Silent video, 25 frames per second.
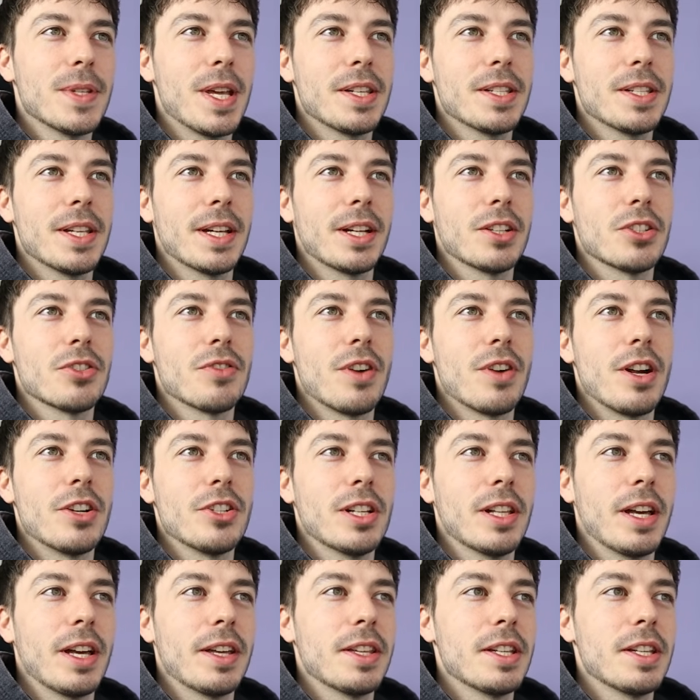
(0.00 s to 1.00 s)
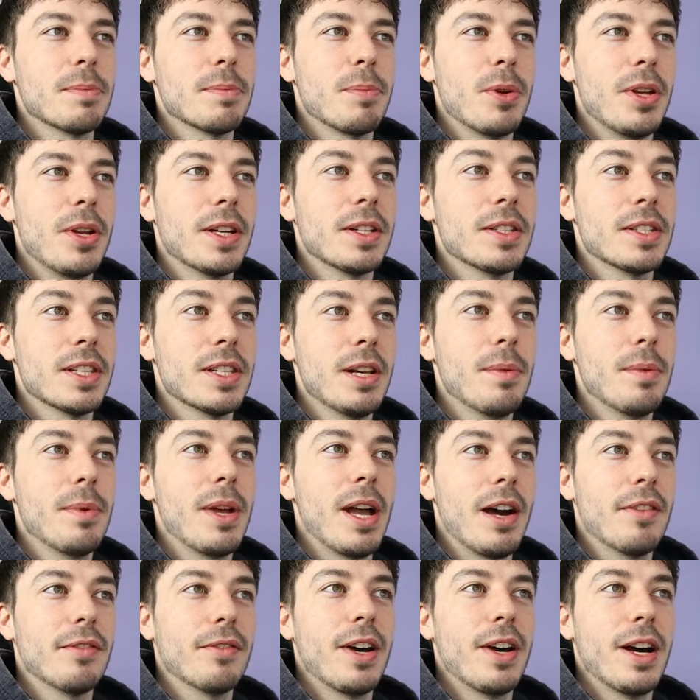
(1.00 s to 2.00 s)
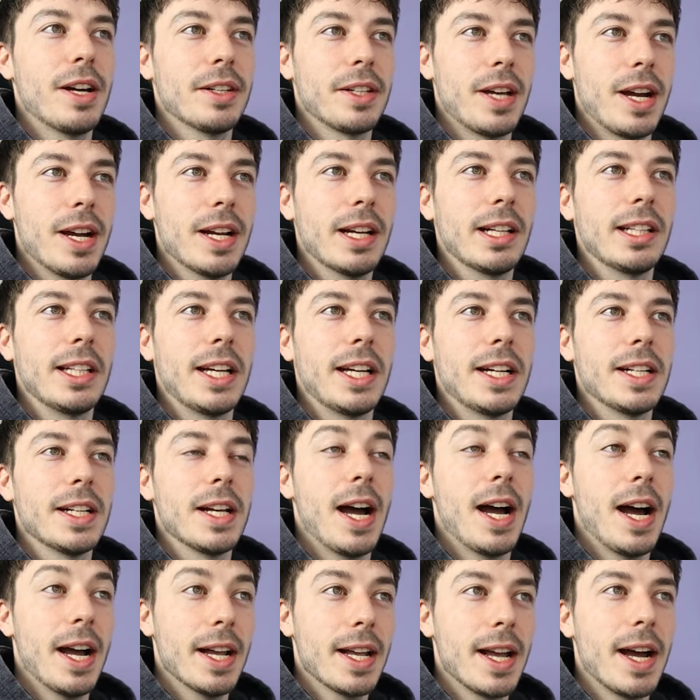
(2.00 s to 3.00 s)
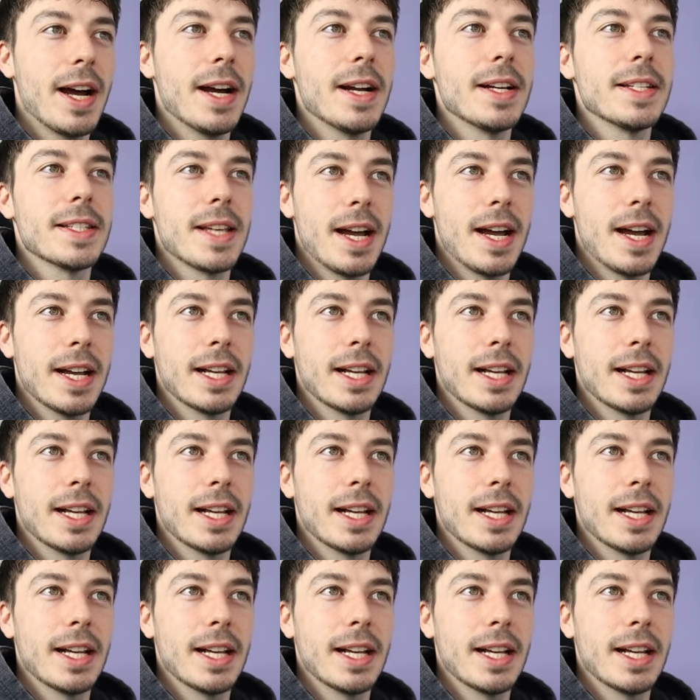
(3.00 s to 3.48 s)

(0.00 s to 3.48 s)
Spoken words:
testing a strategy like this, but you can see we have had higher highs,